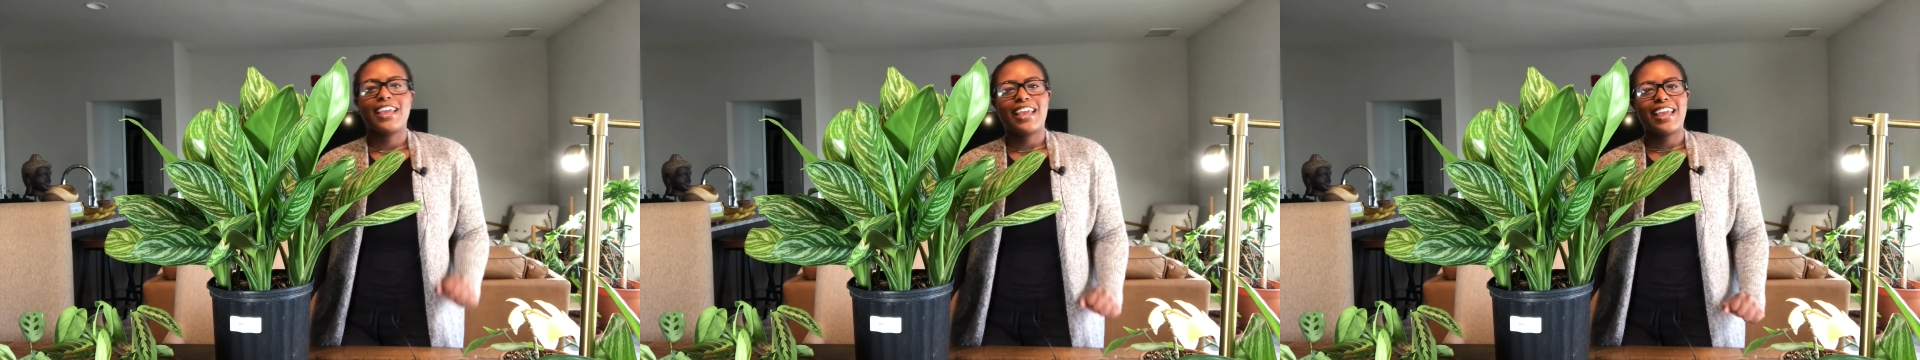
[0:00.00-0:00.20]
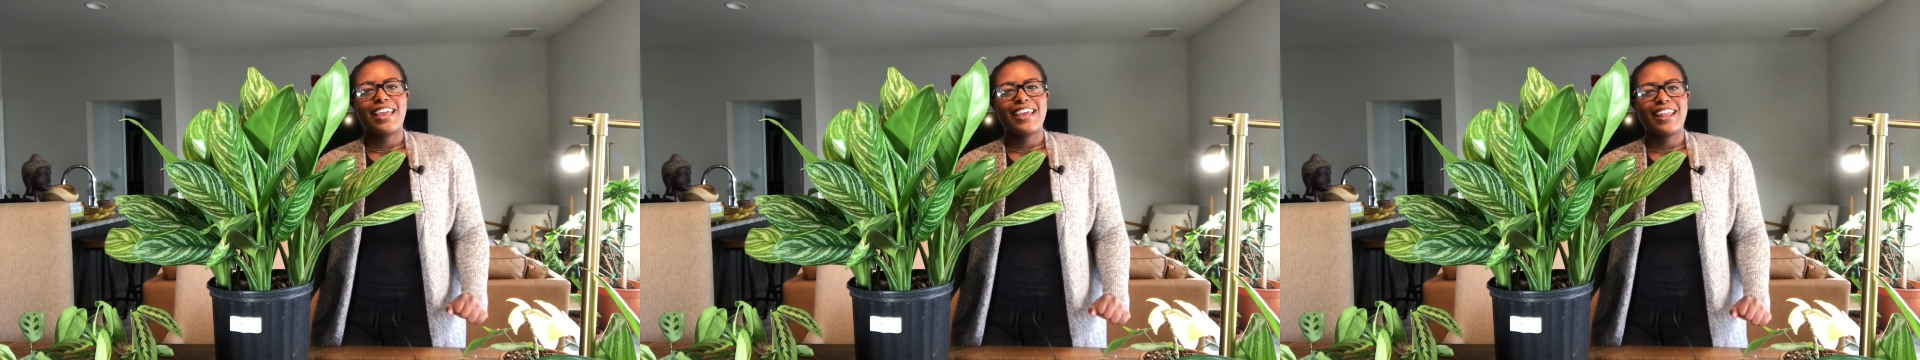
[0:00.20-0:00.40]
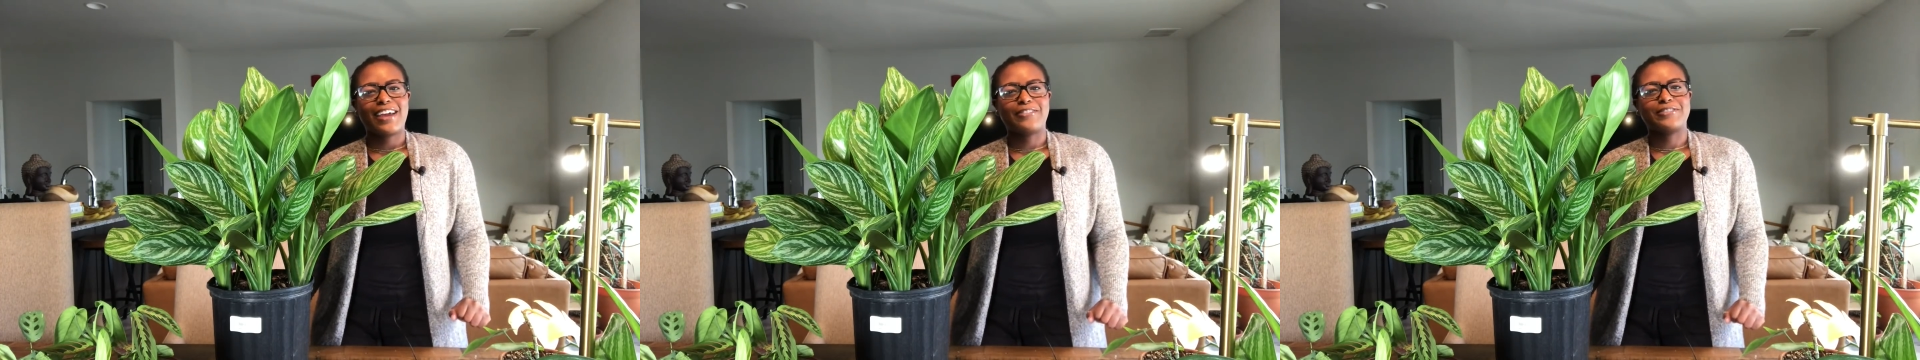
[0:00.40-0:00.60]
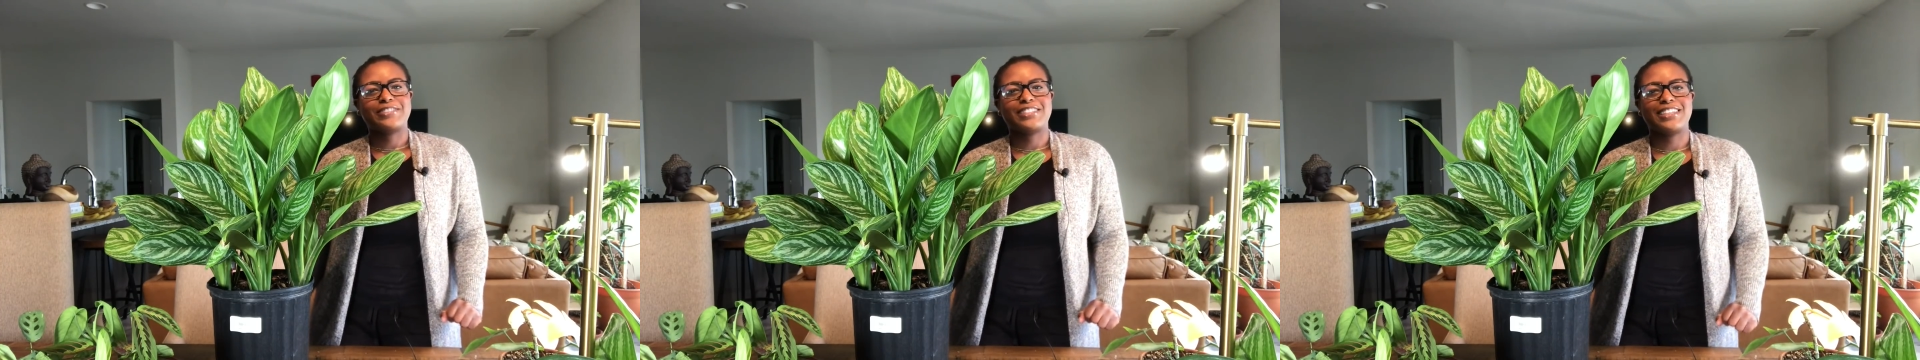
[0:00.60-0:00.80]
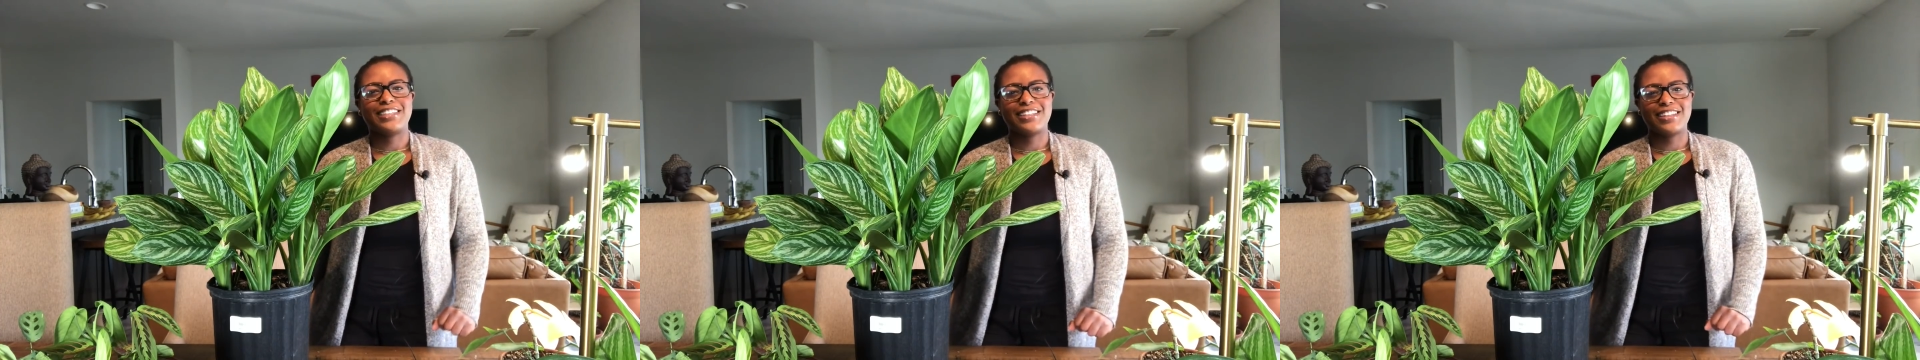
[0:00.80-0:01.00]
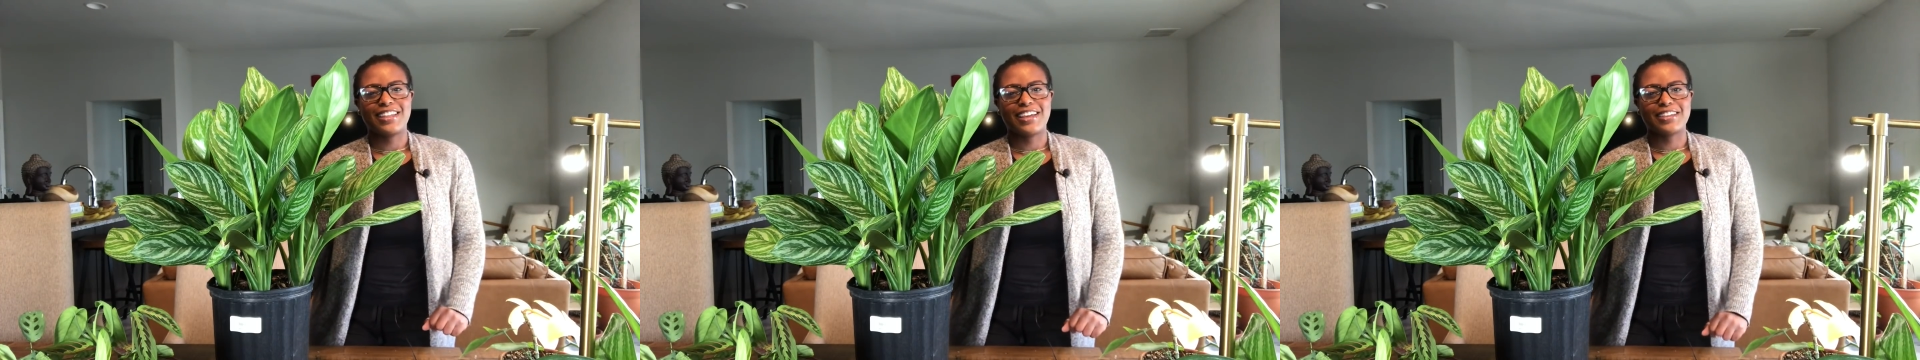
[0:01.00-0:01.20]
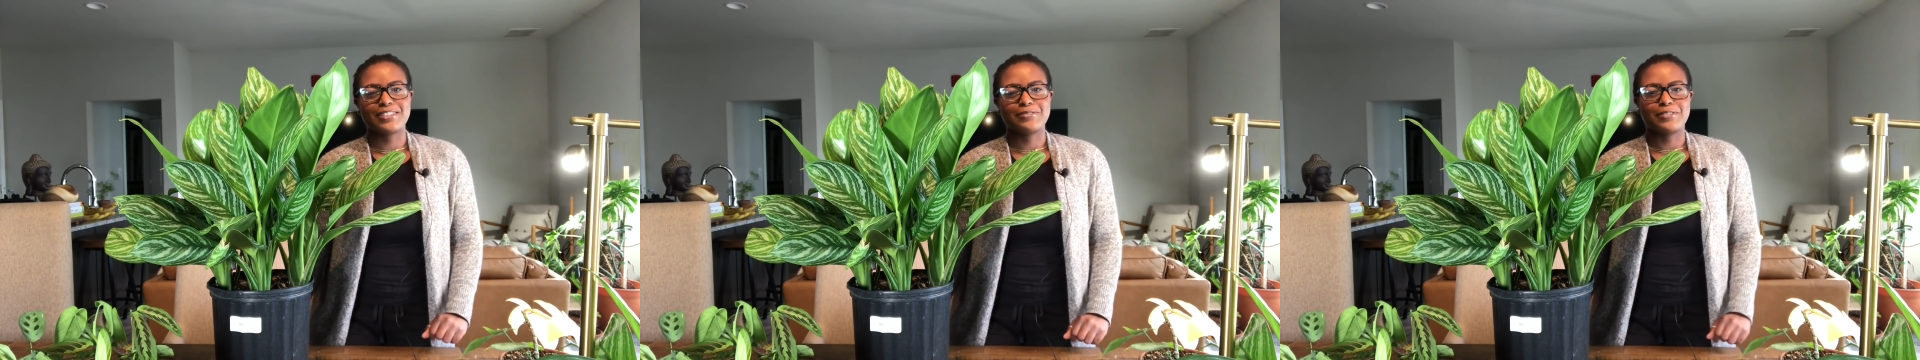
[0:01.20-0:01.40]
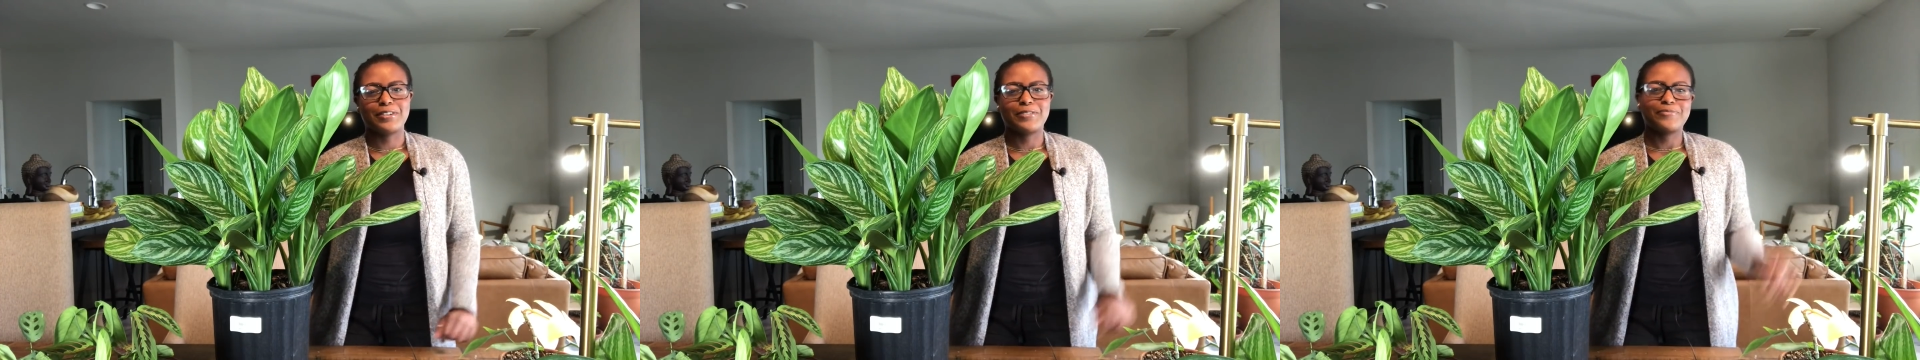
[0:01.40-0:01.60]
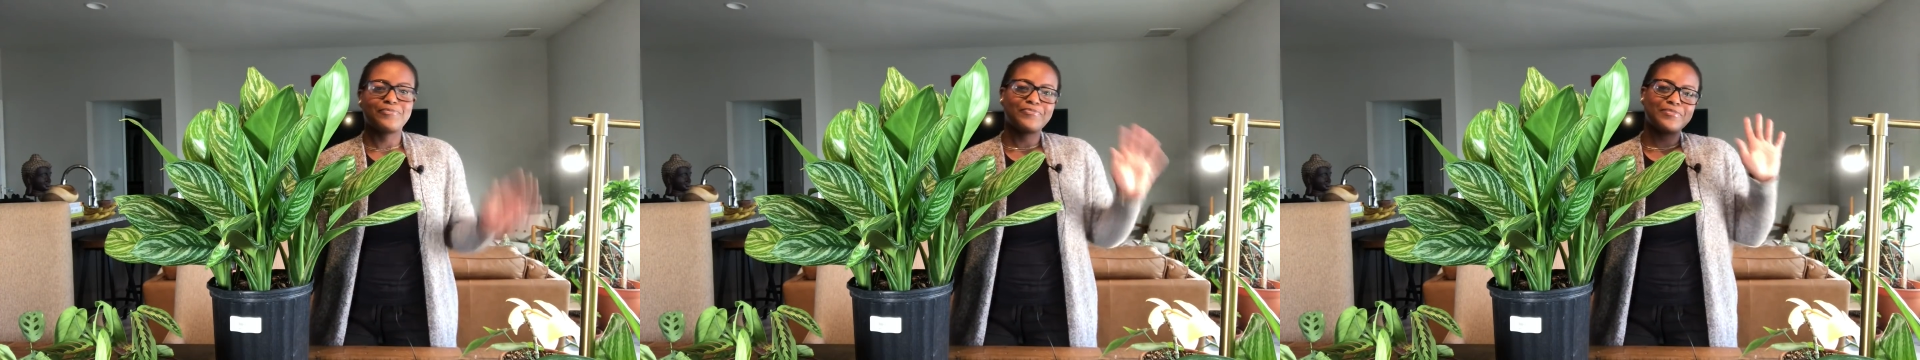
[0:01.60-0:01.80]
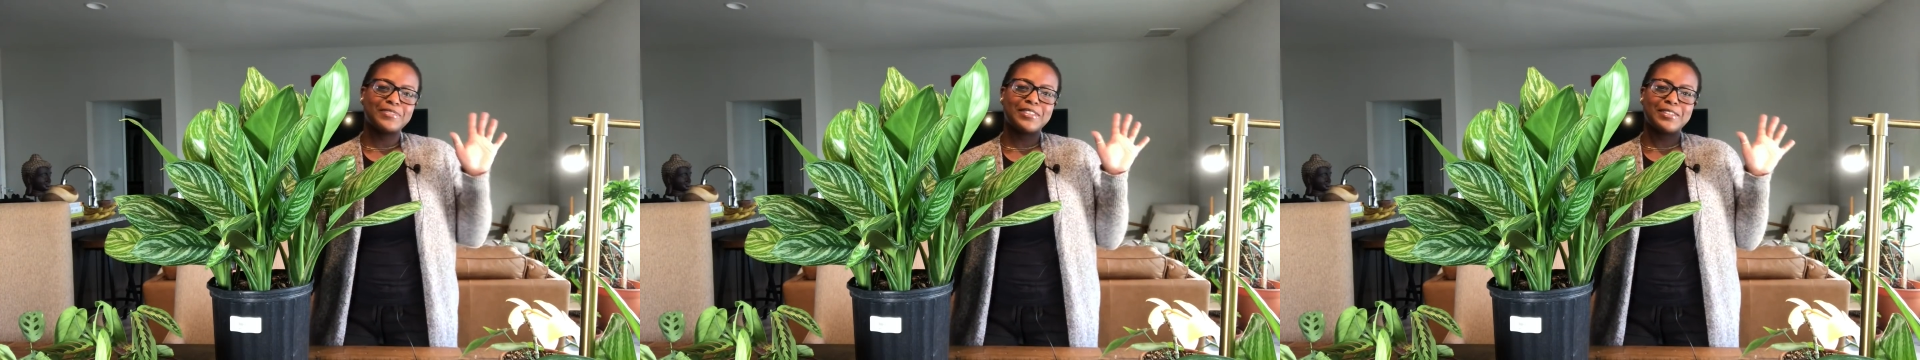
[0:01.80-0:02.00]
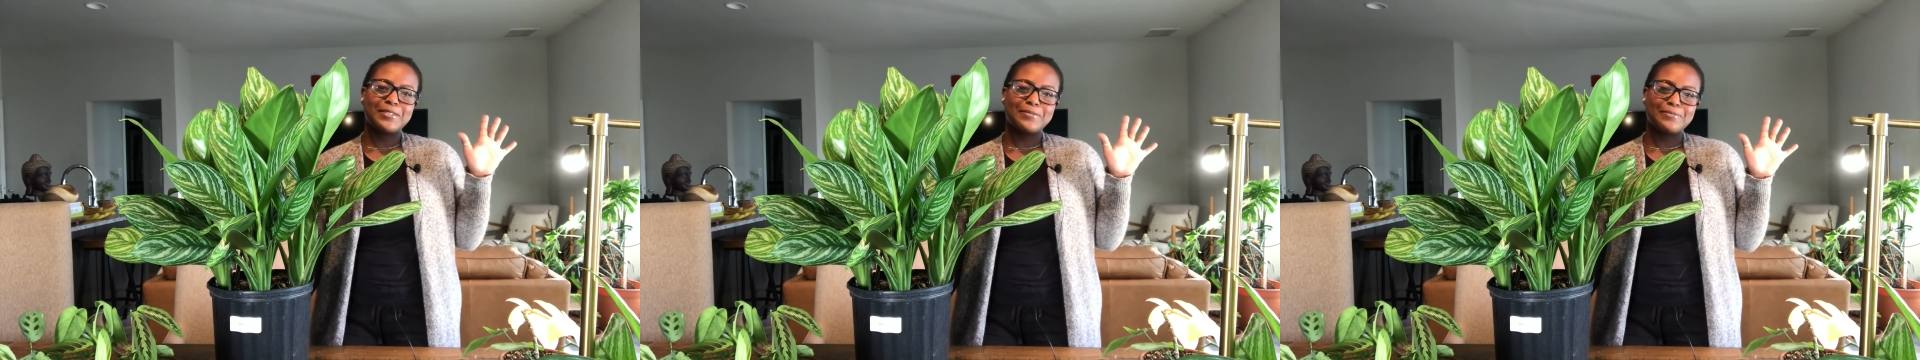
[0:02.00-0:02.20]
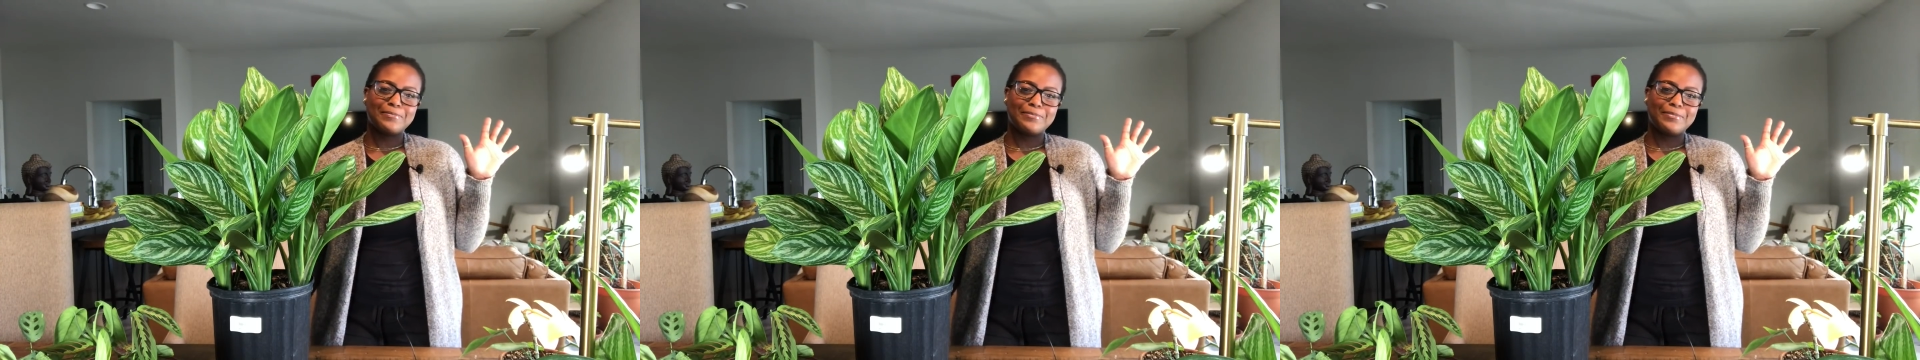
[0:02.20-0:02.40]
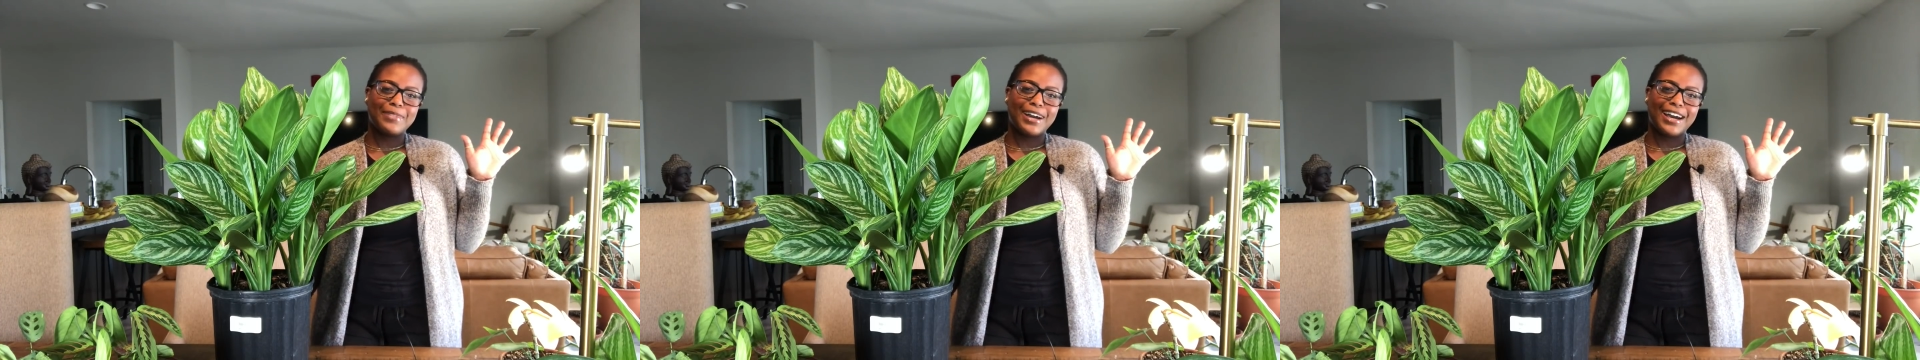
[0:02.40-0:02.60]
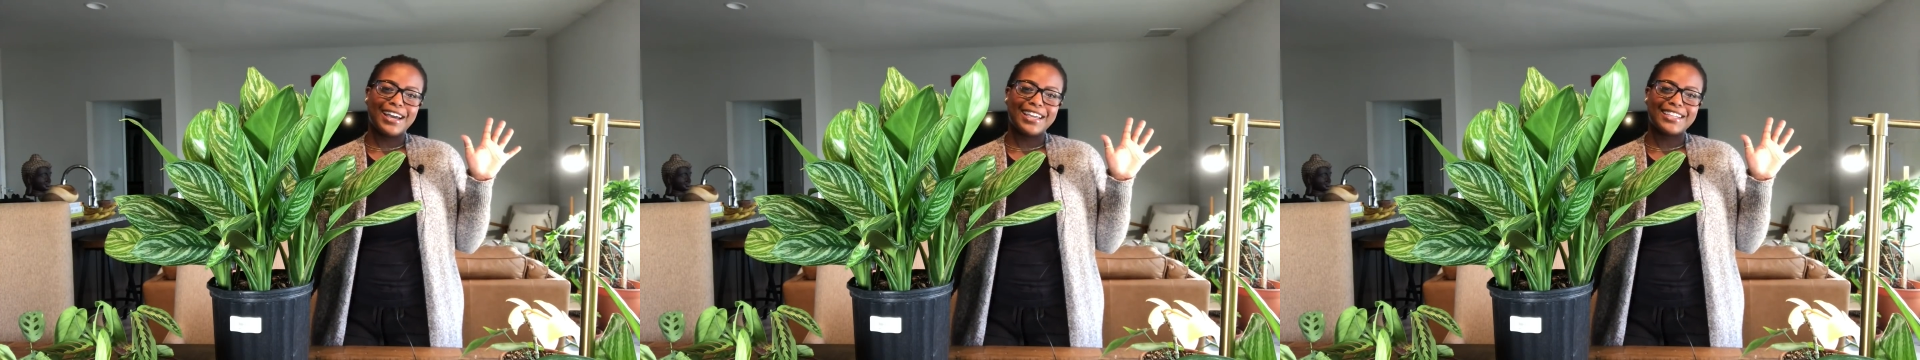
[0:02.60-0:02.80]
and I will see you in the next one. Bye.